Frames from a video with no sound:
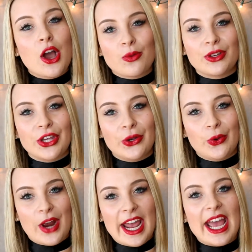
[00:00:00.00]
a really
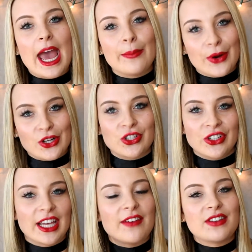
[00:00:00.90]
great and
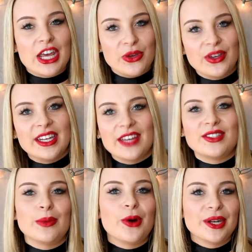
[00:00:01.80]
personal gift that you can give
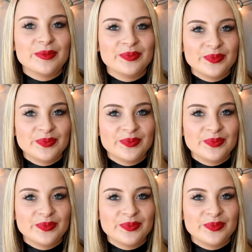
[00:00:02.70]
someone.